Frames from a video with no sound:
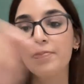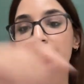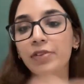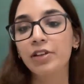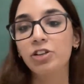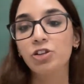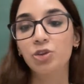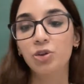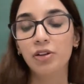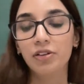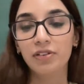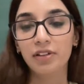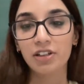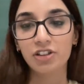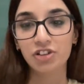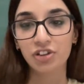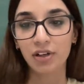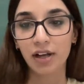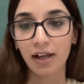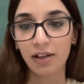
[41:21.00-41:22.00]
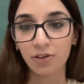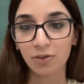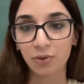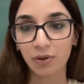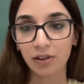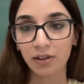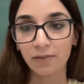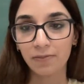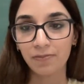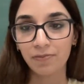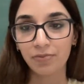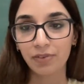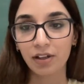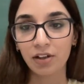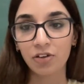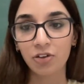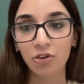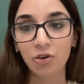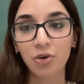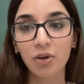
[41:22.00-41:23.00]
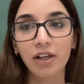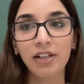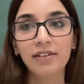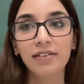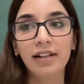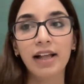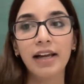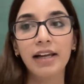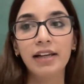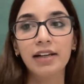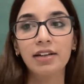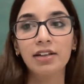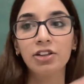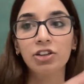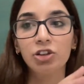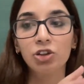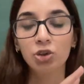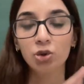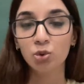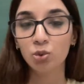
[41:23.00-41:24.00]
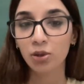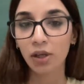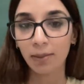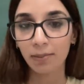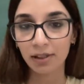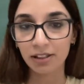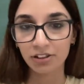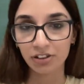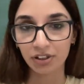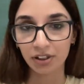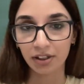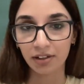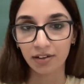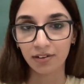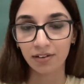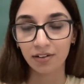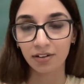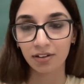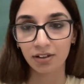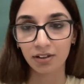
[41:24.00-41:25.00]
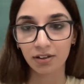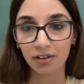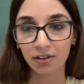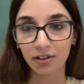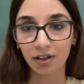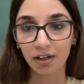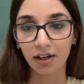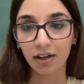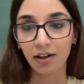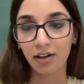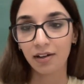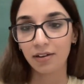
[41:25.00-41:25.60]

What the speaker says: jurisdiction as well. So it's like two double checks. Uh,